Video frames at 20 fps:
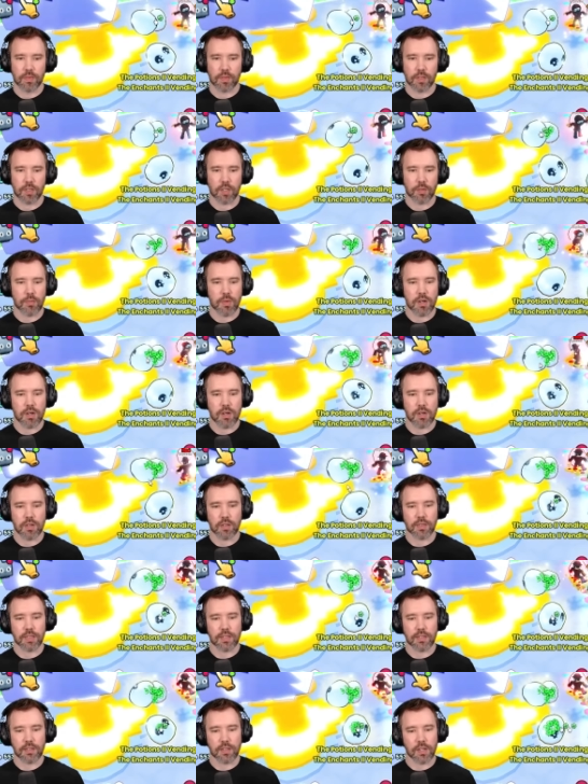Come on,
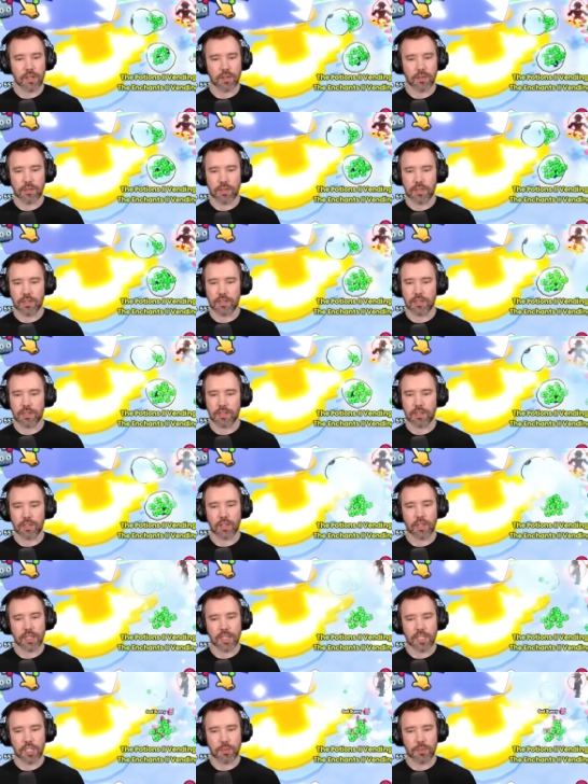let's go. This is a
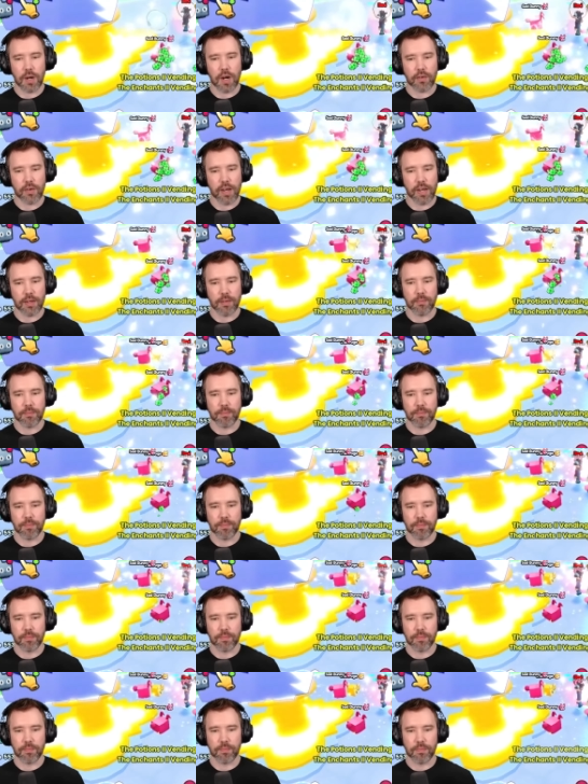lucky spot, right?
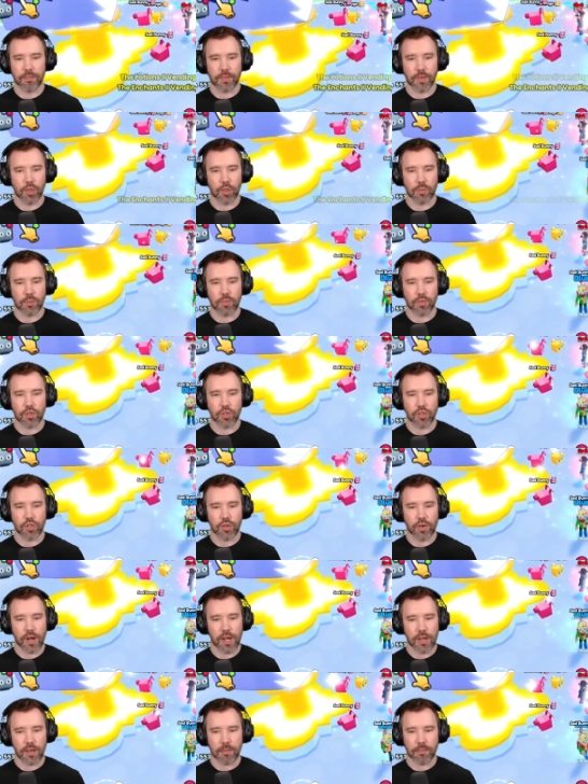Nope,
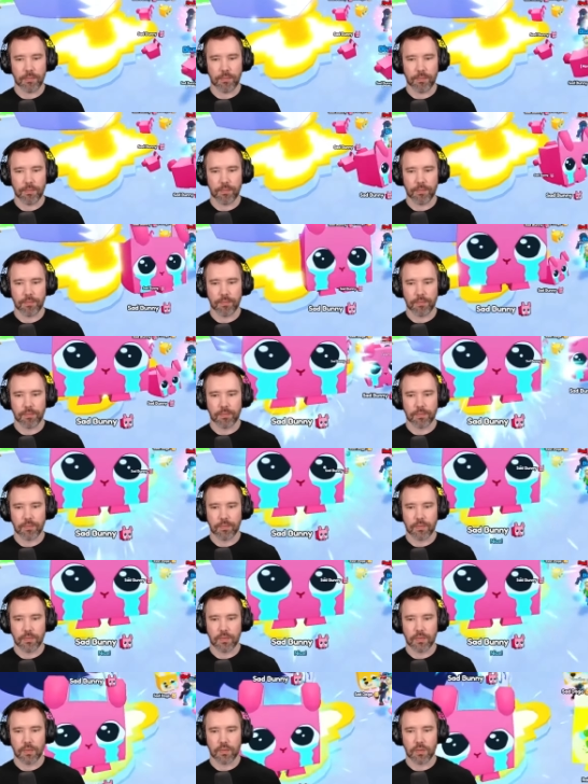sure ain't.
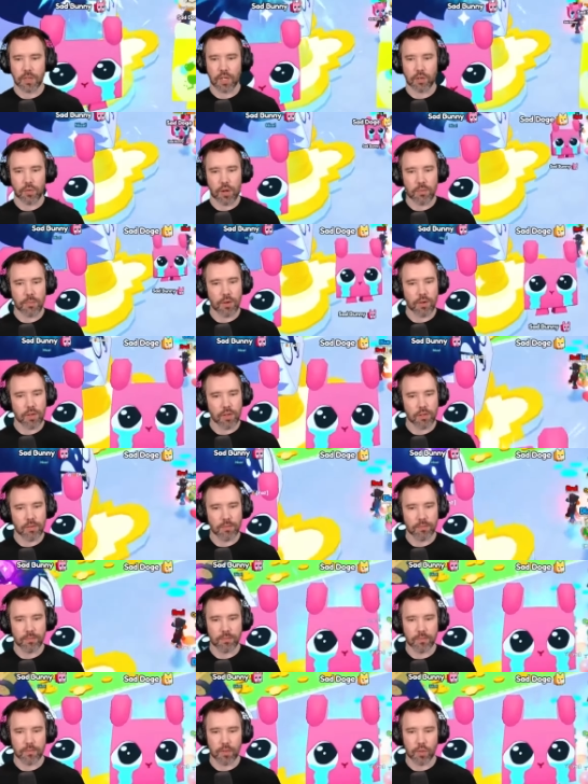We got a rainbow, though.
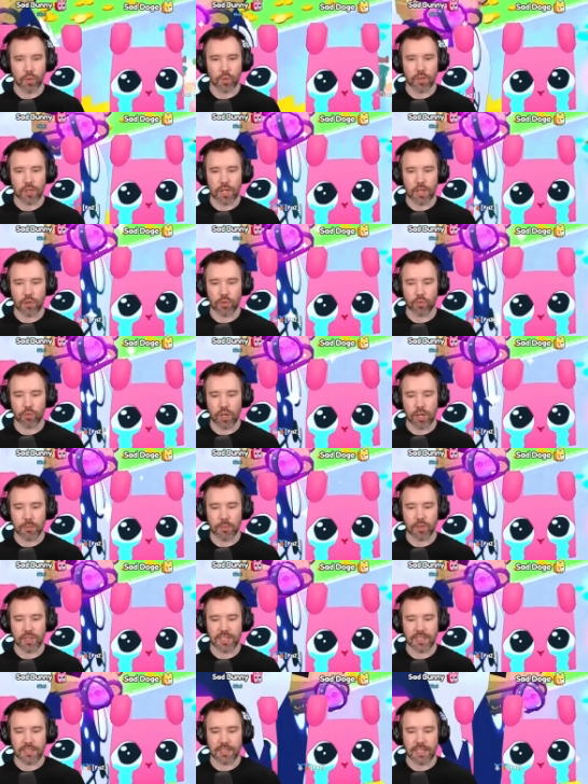Oh, another
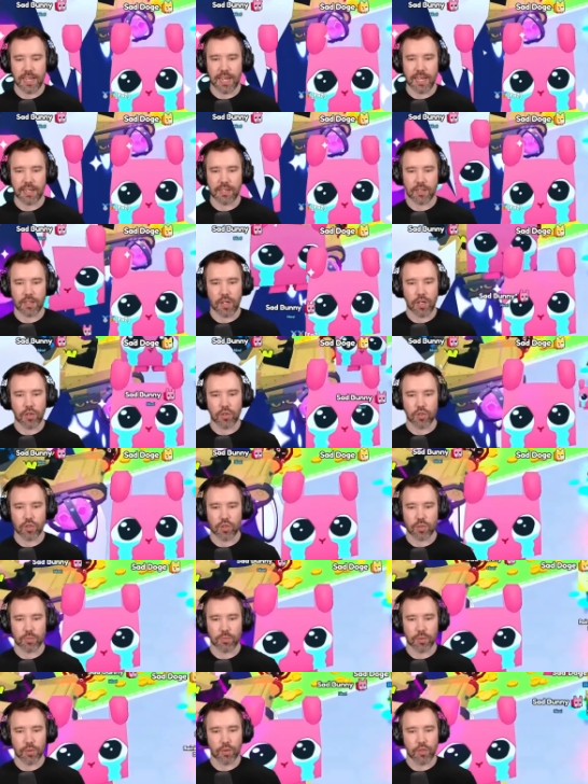rainbow sad
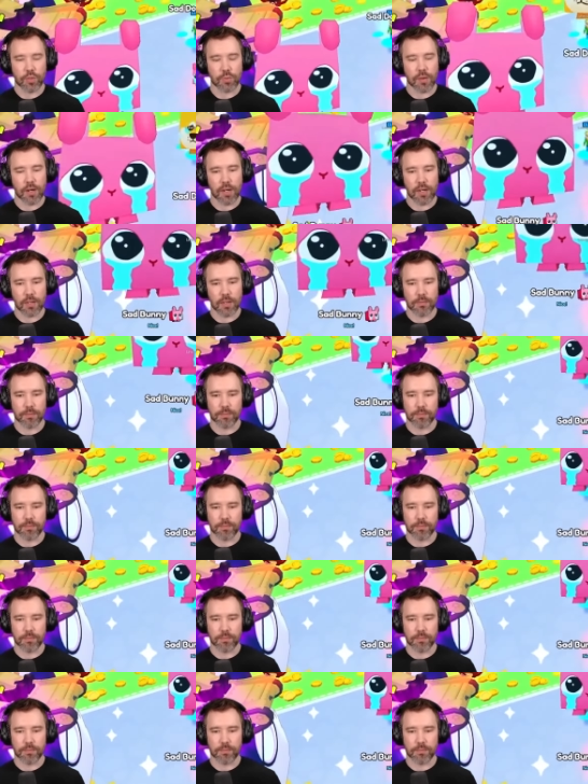doge, blue spot.